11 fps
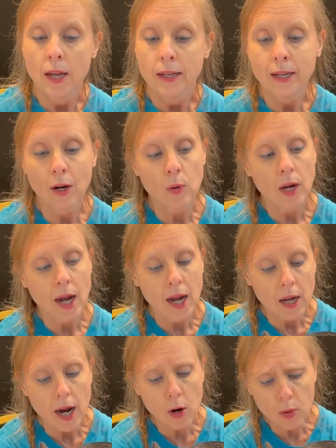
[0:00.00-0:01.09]
Now,
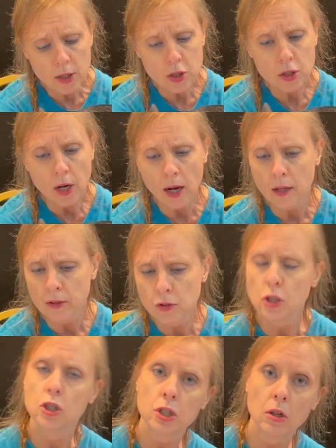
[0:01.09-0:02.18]
how would this
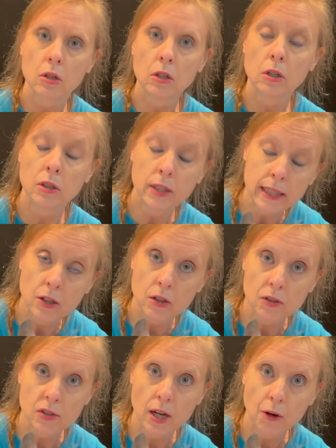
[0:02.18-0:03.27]
chinchilla clean
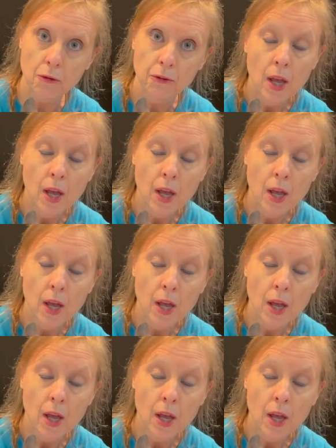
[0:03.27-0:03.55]
herself?